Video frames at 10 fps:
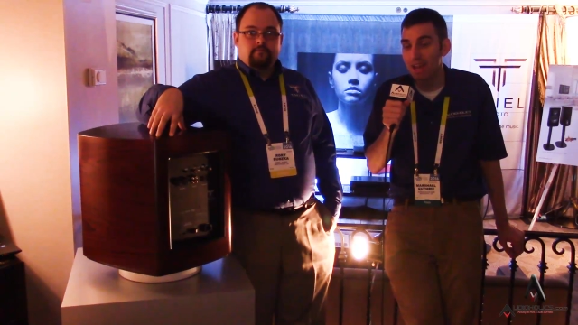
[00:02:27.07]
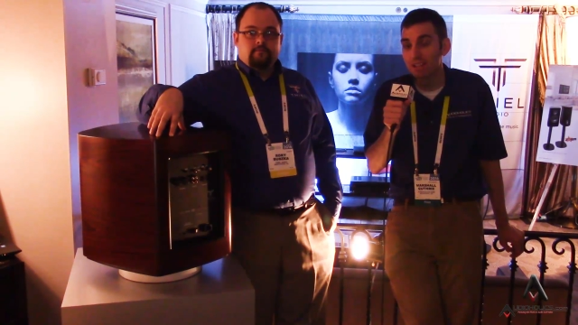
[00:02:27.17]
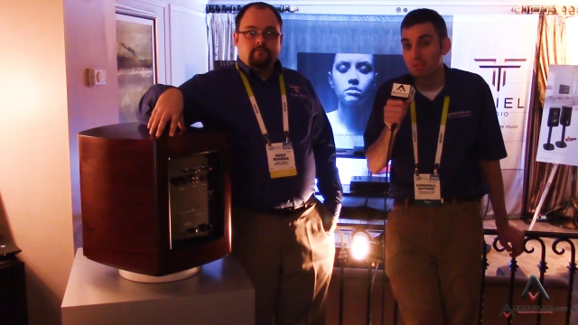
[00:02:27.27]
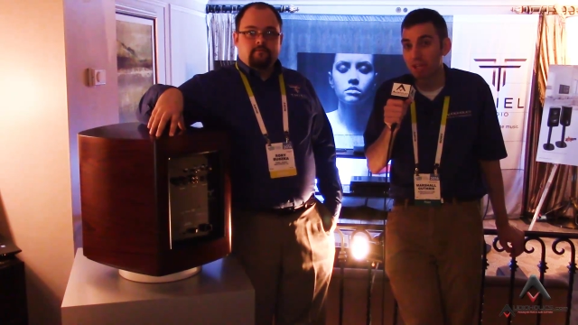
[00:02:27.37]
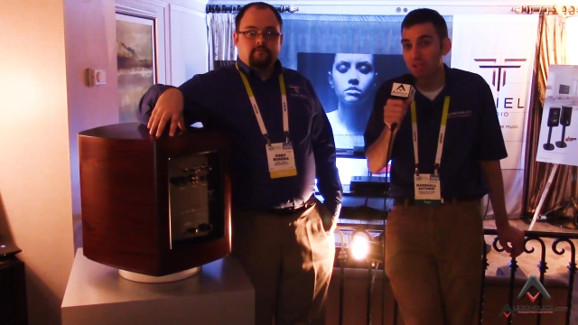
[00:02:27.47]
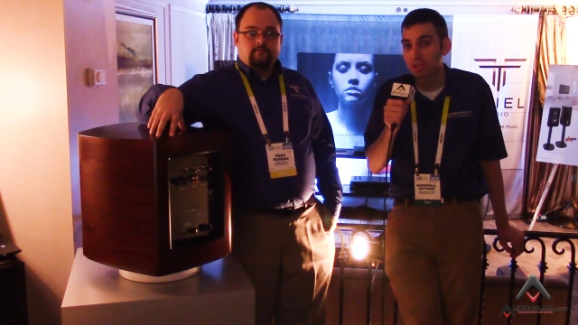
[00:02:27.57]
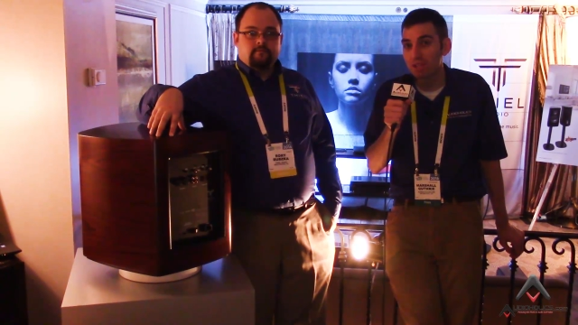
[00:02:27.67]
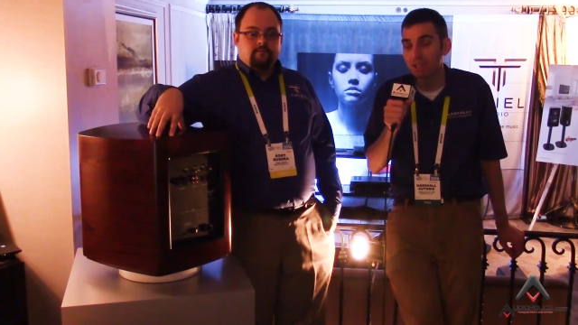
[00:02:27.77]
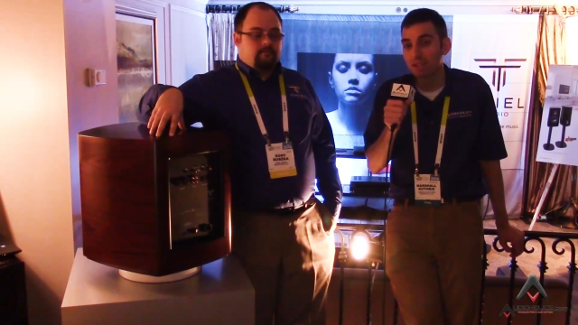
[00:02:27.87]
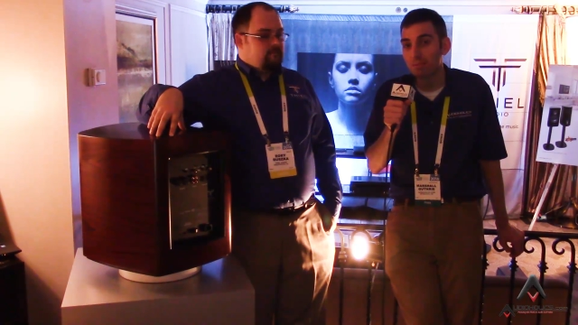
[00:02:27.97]
Speaker 1: to make sure you
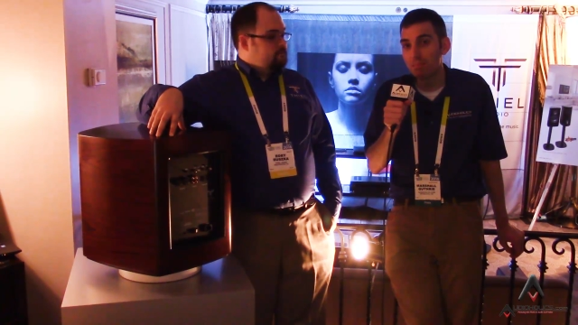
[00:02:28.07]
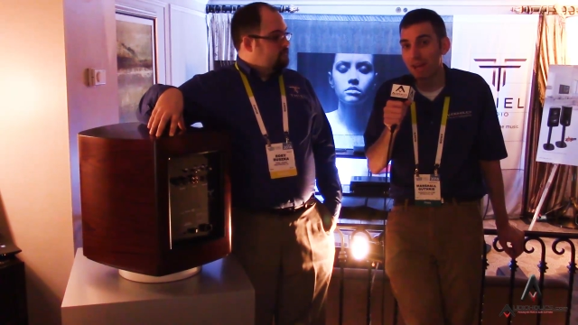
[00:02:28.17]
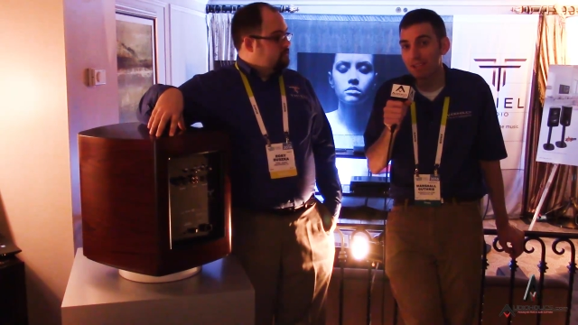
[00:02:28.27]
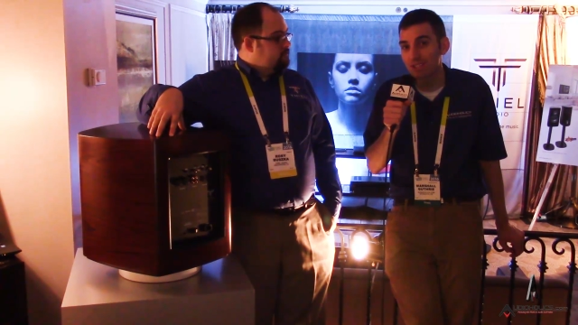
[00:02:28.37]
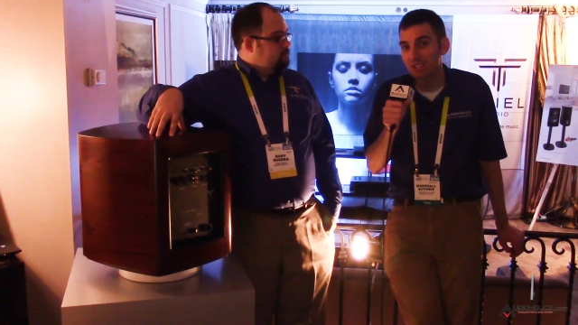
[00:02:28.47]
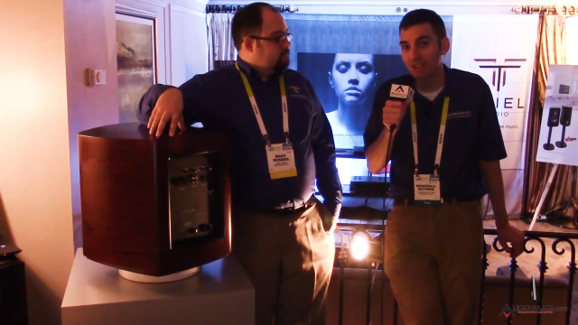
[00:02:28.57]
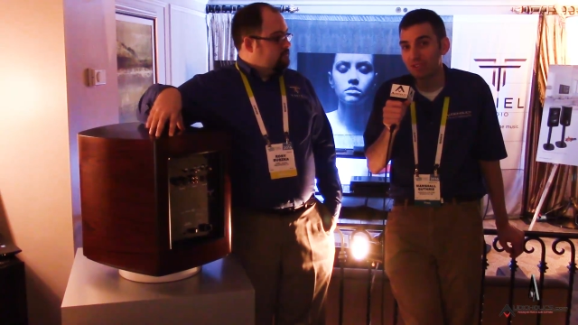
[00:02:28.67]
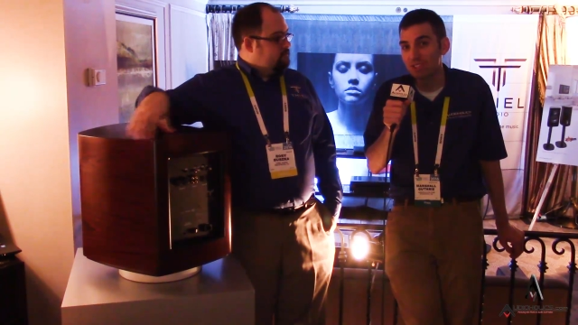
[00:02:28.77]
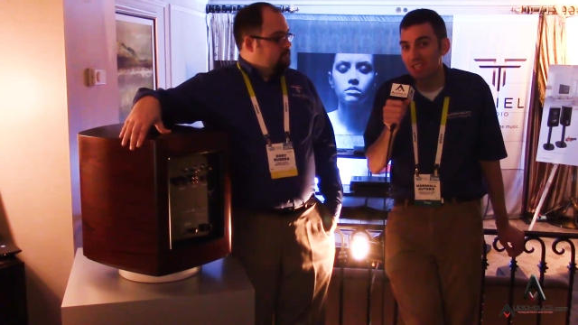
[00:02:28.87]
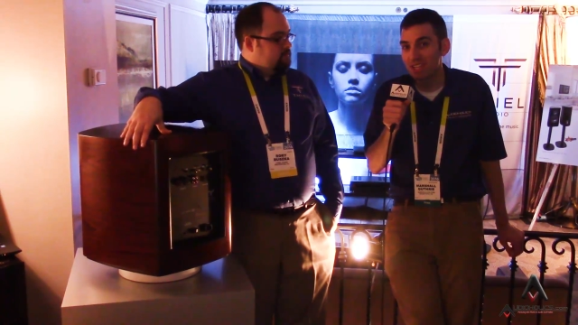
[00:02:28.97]
get the best of
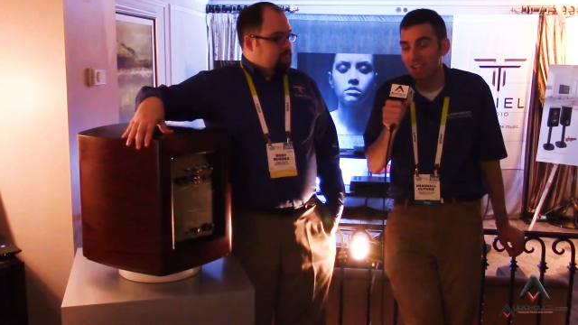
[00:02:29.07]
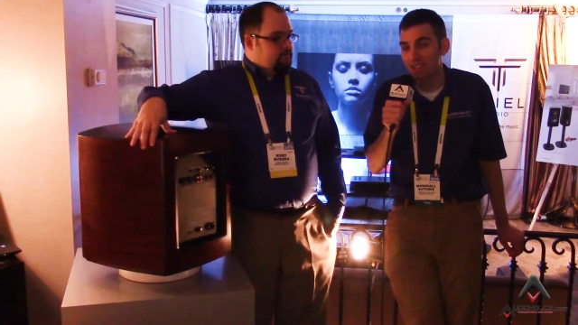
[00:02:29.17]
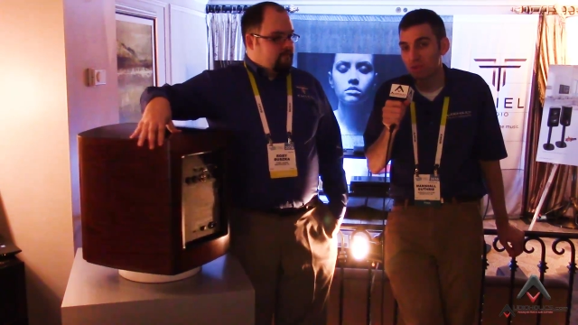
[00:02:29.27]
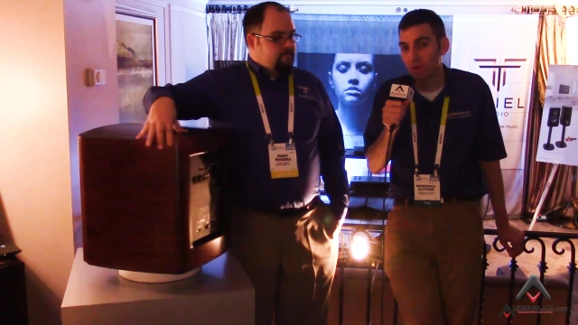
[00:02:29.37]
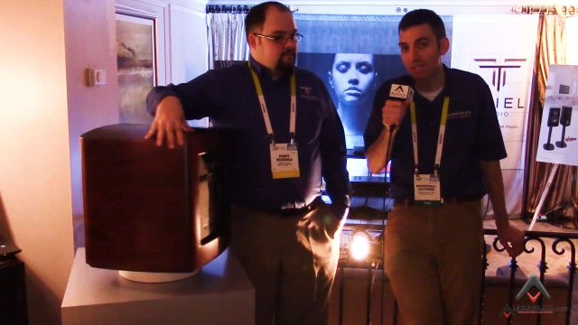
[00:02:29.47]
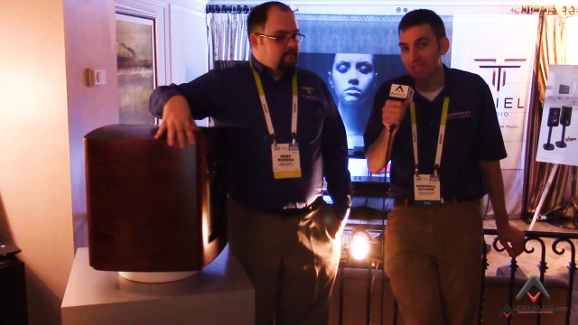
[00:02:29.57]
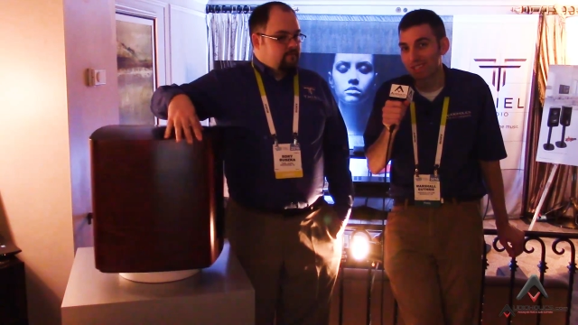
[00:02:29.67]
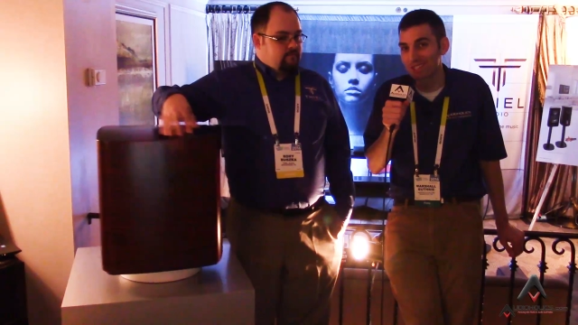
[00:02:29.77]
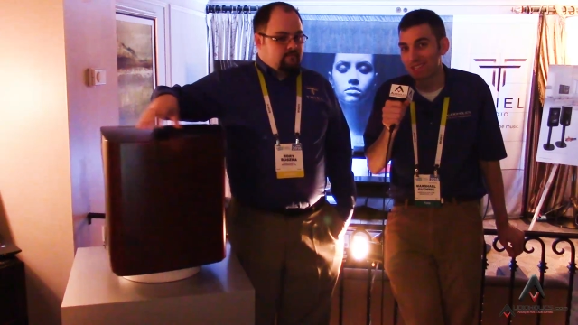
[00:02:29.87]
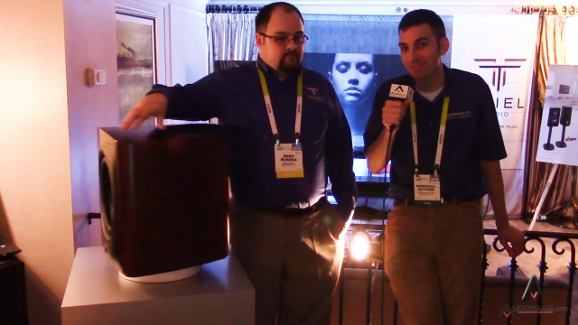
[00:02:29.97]
CES
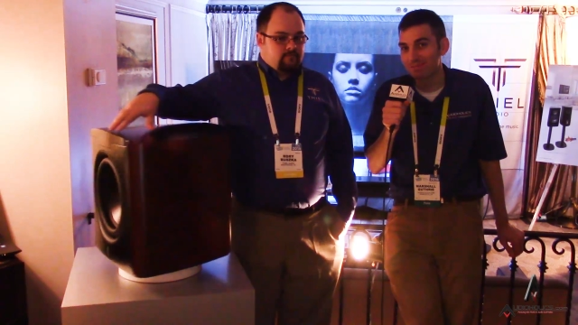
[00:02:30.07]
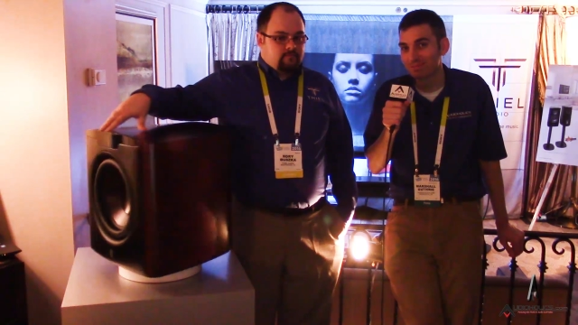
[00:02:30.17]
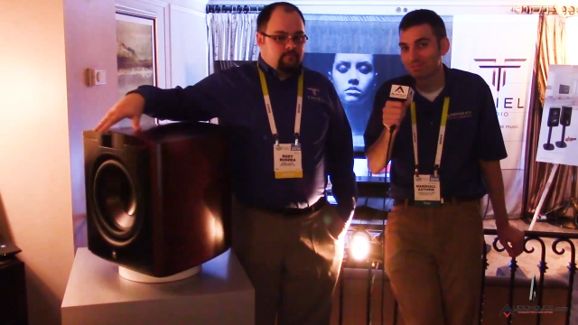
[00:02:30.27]
2016.